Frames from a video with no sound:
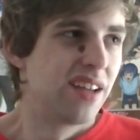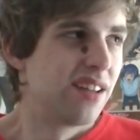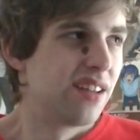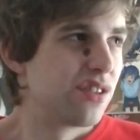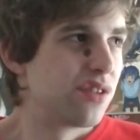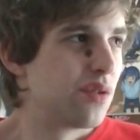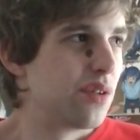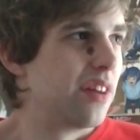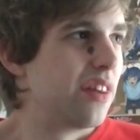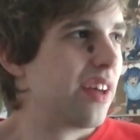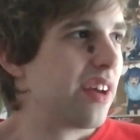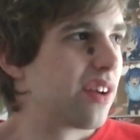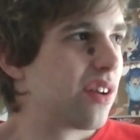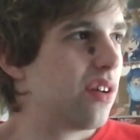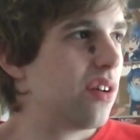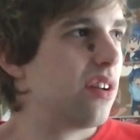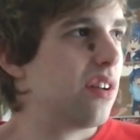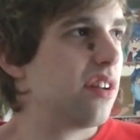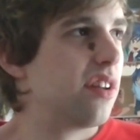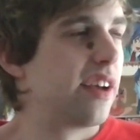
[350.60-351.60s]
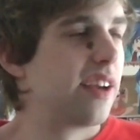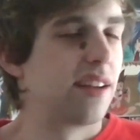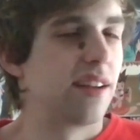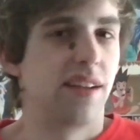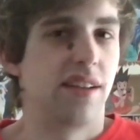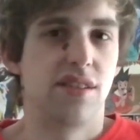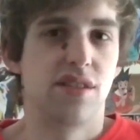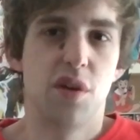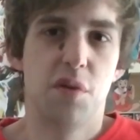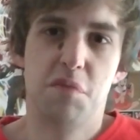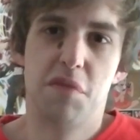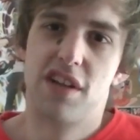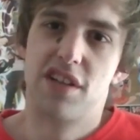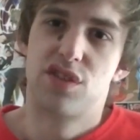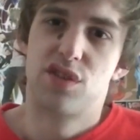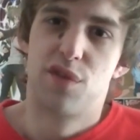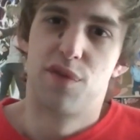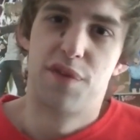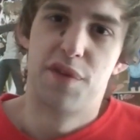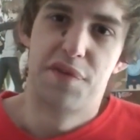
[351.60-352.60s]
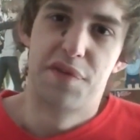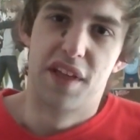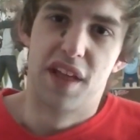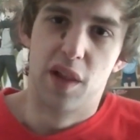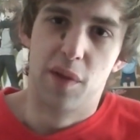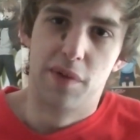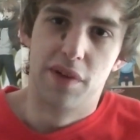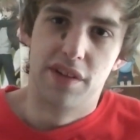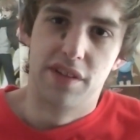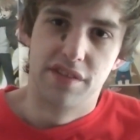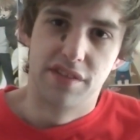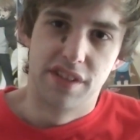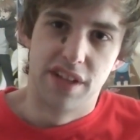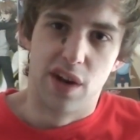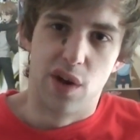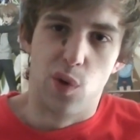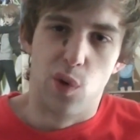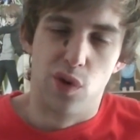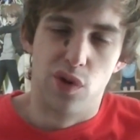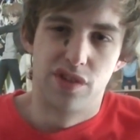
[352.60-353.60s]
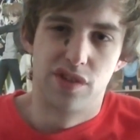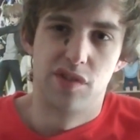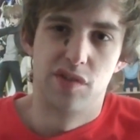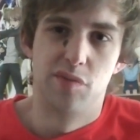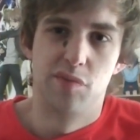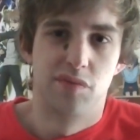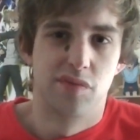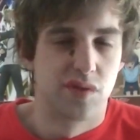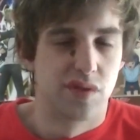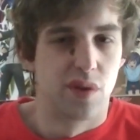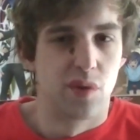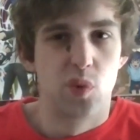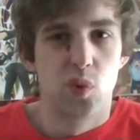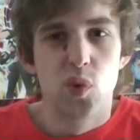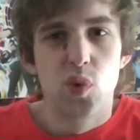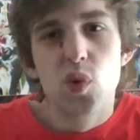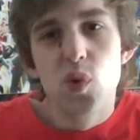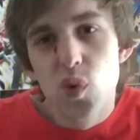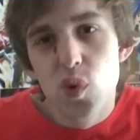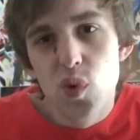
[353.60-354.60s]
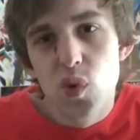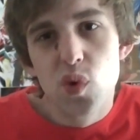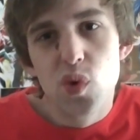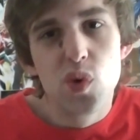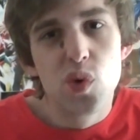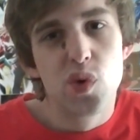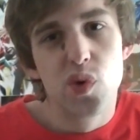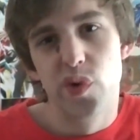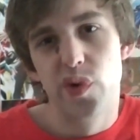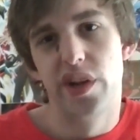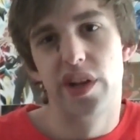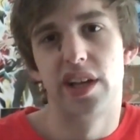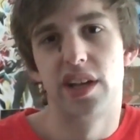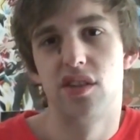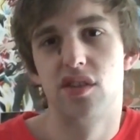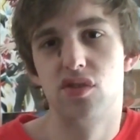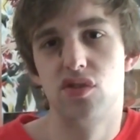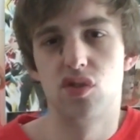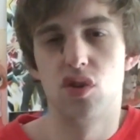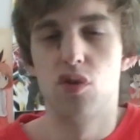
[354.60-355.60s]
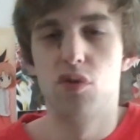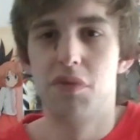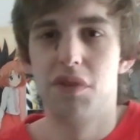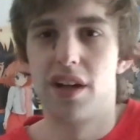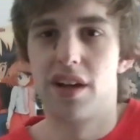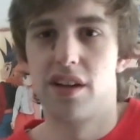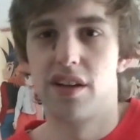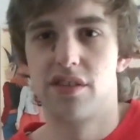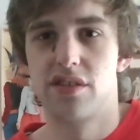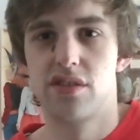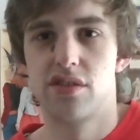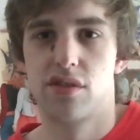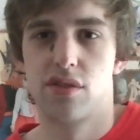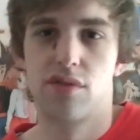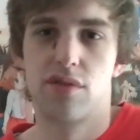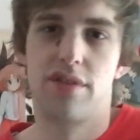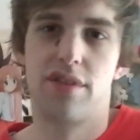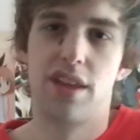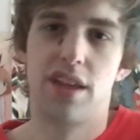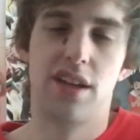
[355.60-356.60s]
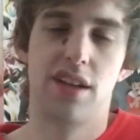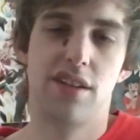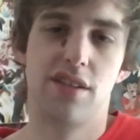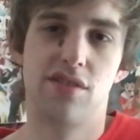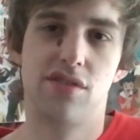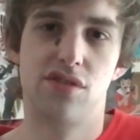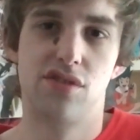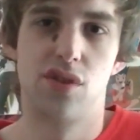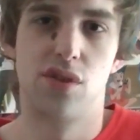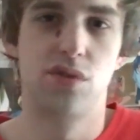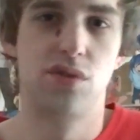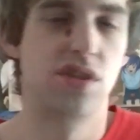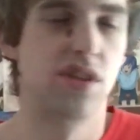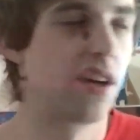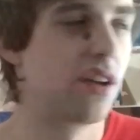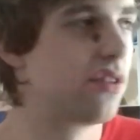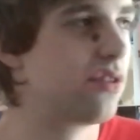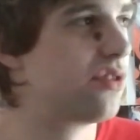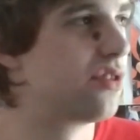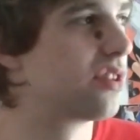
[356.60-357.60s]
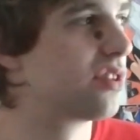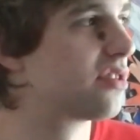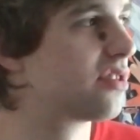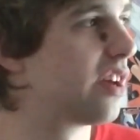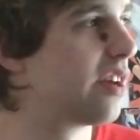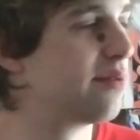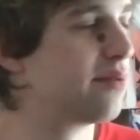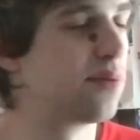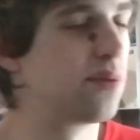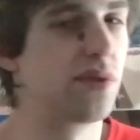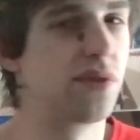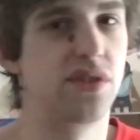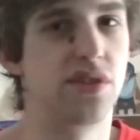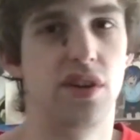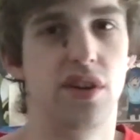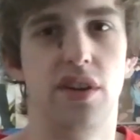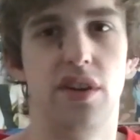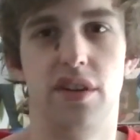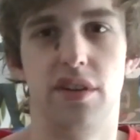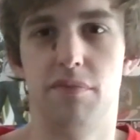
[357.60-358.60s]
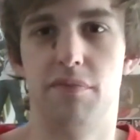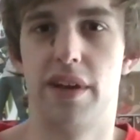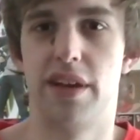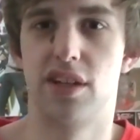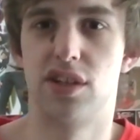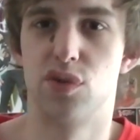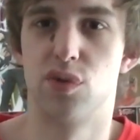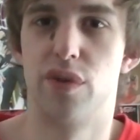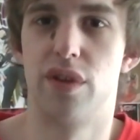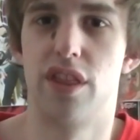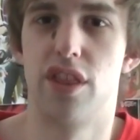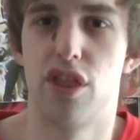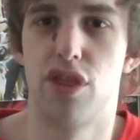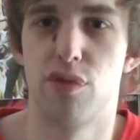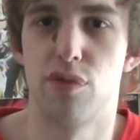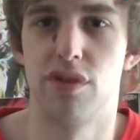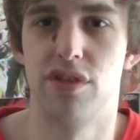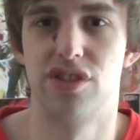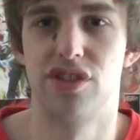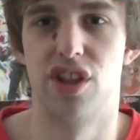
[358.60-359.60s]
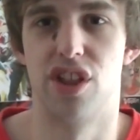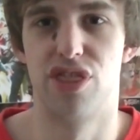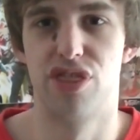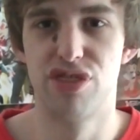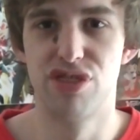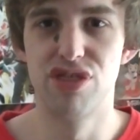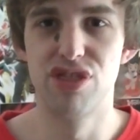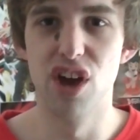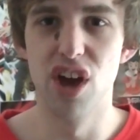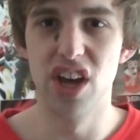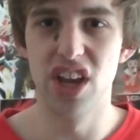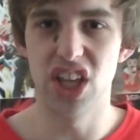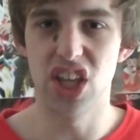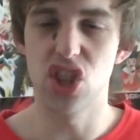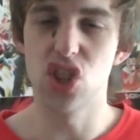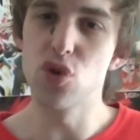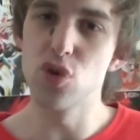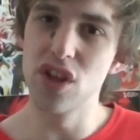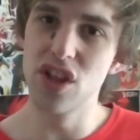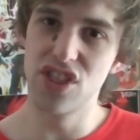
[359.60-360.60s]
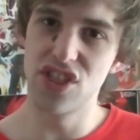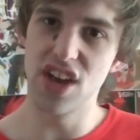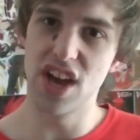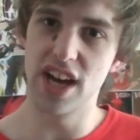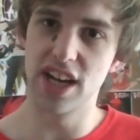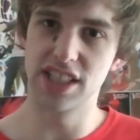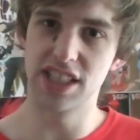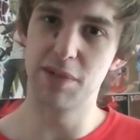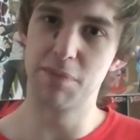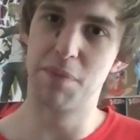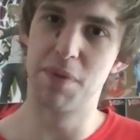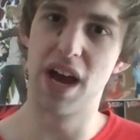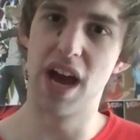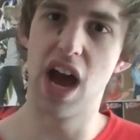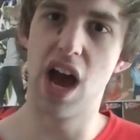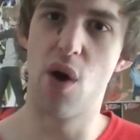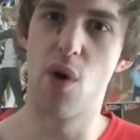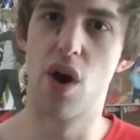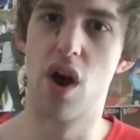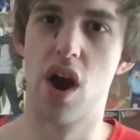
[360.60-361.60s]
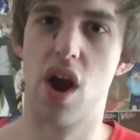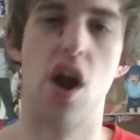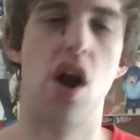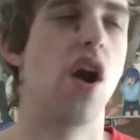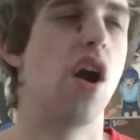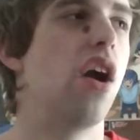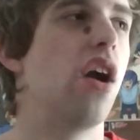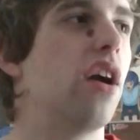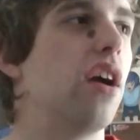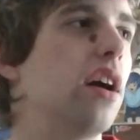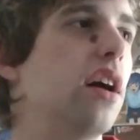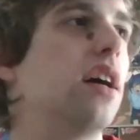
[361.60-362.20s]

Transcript: Doesn't really that good. And like, he's got Master of the Fifth Element. It's like awesome. It's like, ooh, and I can Soul Blast thing and Soul Charge six times one turn and make Doreen the Thruster thirty-three thousand power.